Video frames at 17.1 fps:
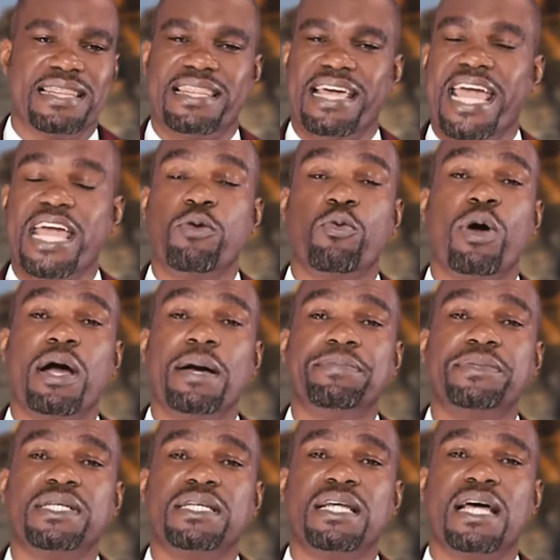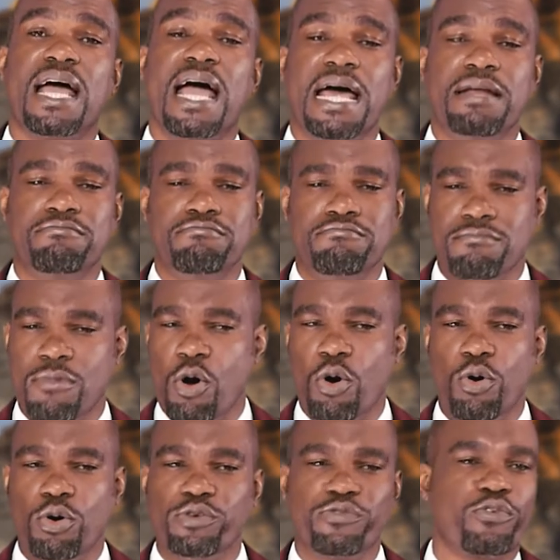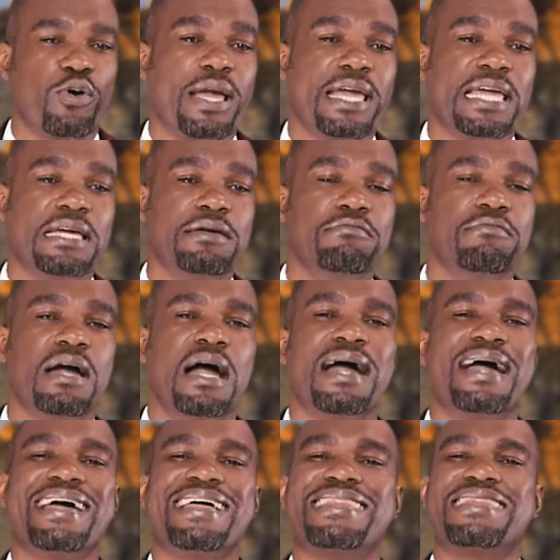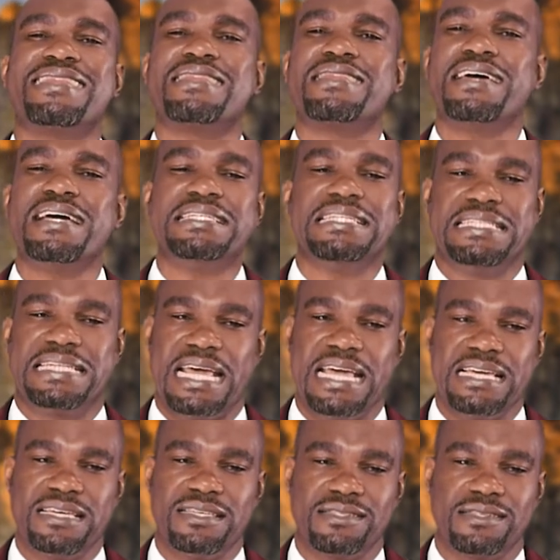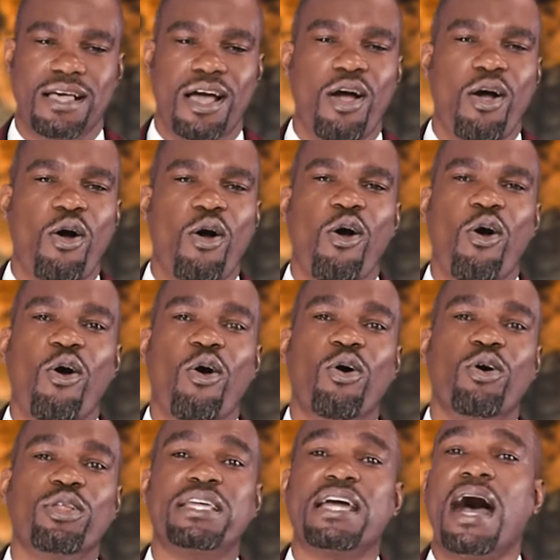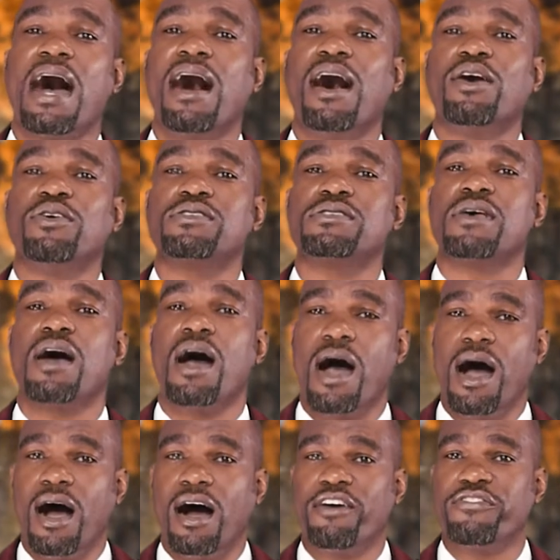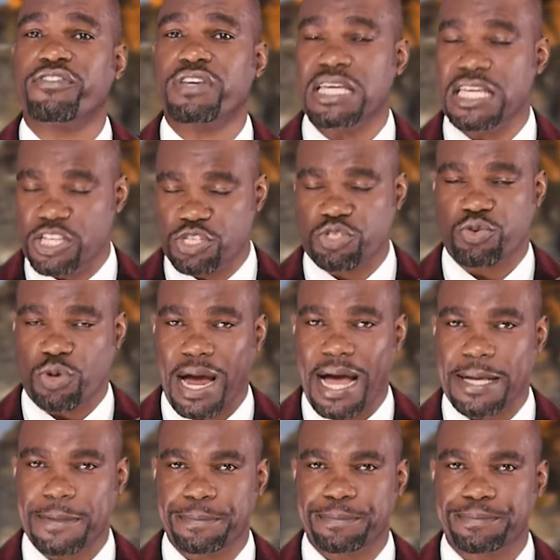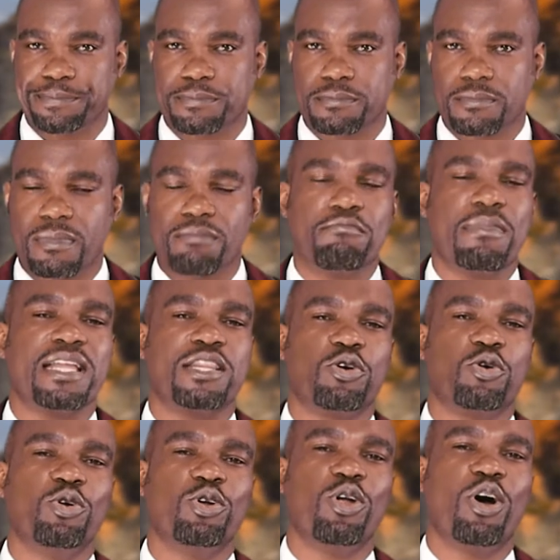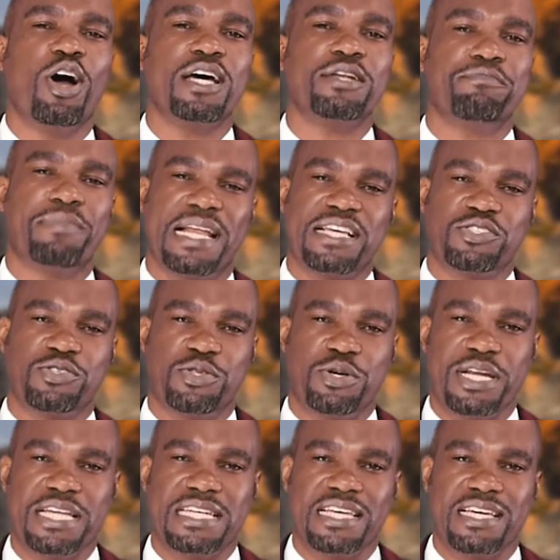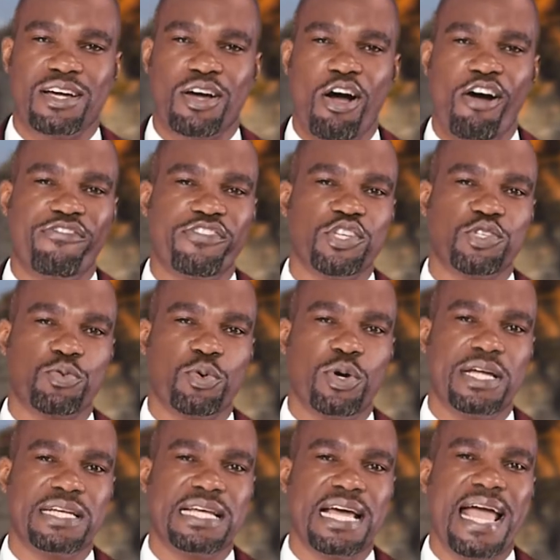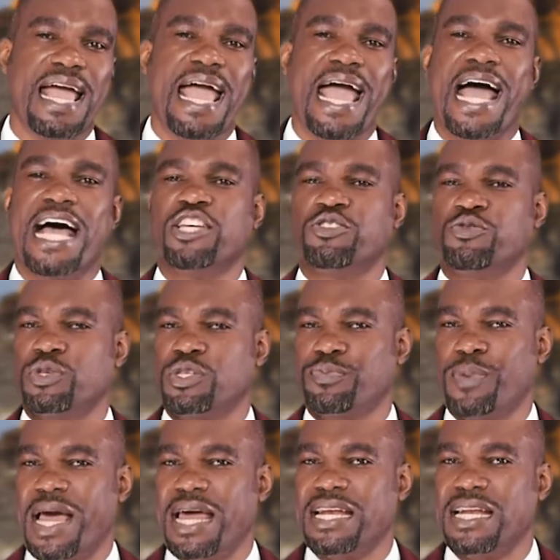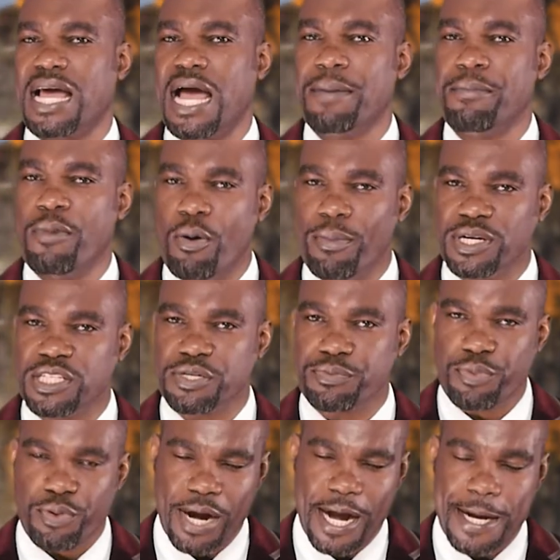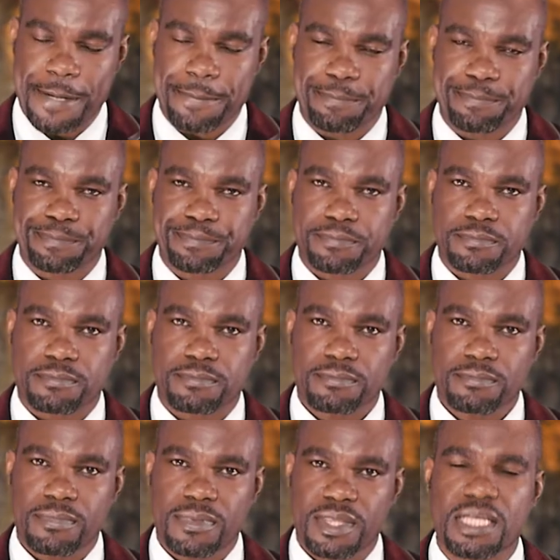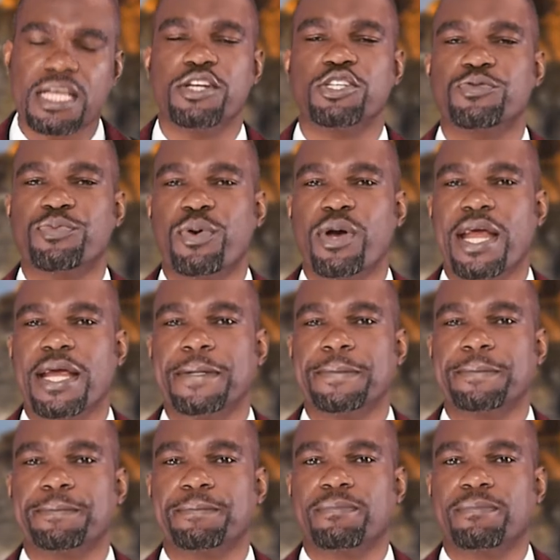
they wept and mourned for him 30 days, all the house of Israel. May the good Lord bless the reading of his word as we spend a moment in prayer. Let us pray.